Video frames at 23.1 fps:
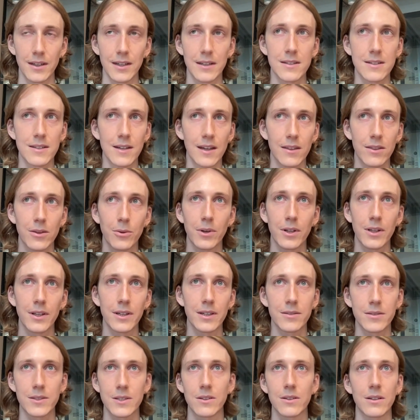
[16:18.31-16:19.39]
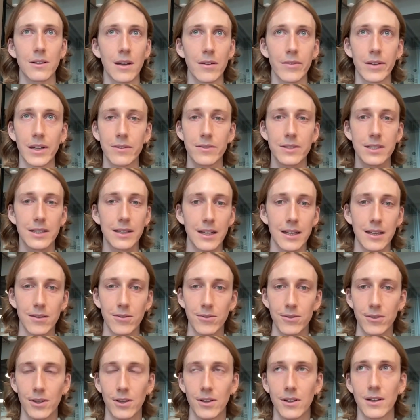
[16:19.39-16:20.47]
inside the wallet. So you never have to
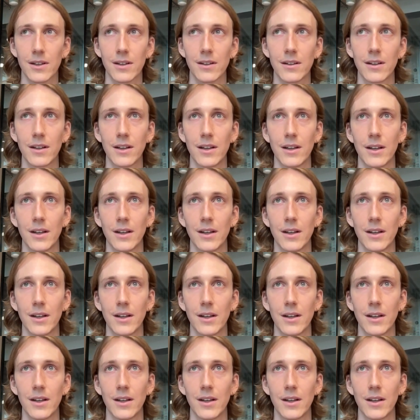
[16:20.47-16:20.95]
leave. You can,